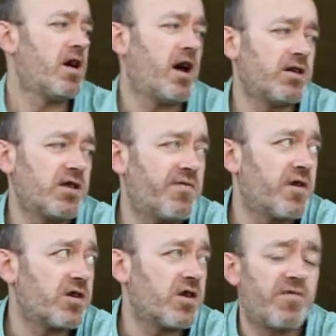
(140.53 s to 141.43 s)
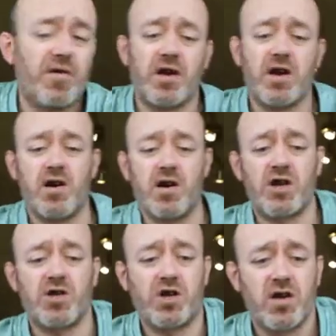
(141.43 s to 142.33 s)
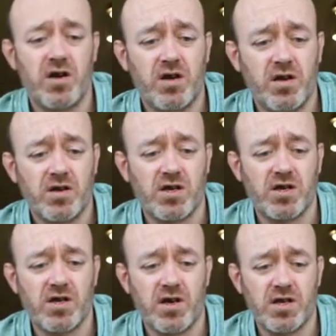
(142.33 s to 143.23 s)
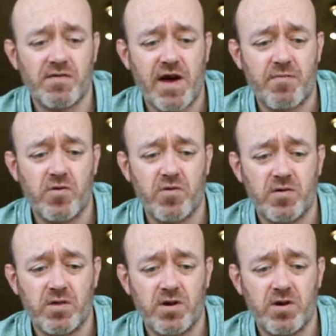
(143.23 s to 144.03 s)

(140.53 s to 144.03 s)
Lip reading: And just finish it off with a garnish, just slice of apple,